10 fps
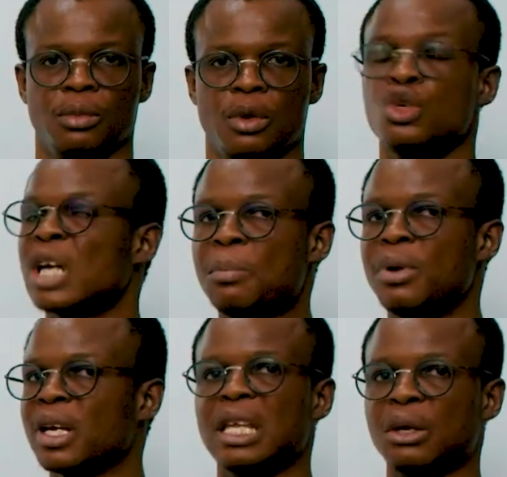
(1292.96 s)
You can
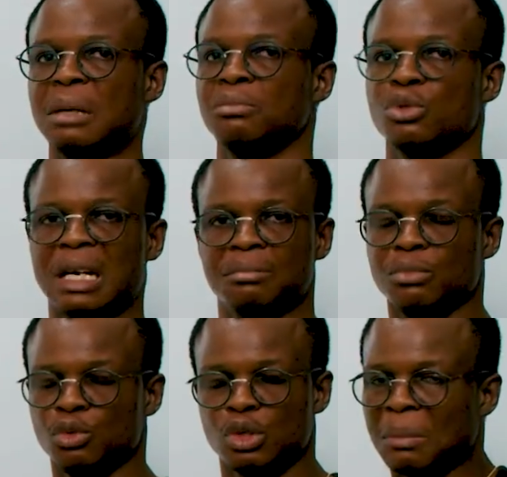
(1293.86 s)
break it and you
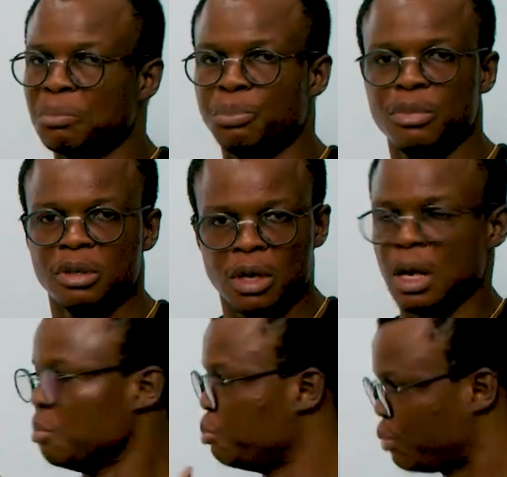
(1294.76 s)
can
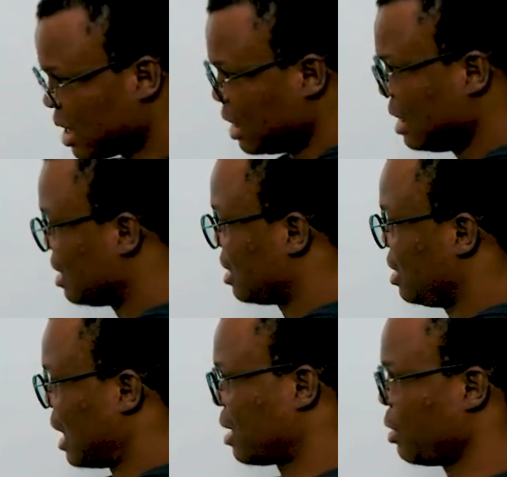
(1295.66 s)
break it
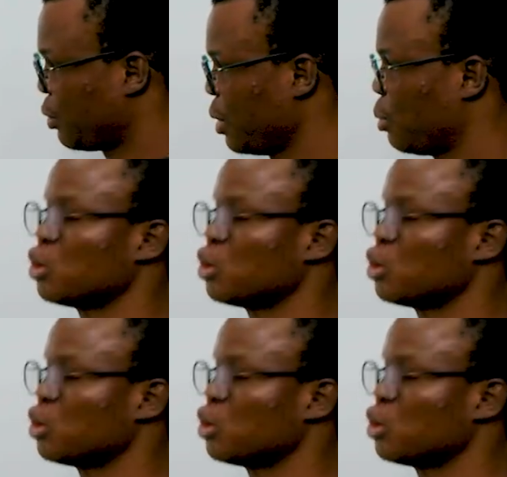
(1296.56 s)
like a 3-point.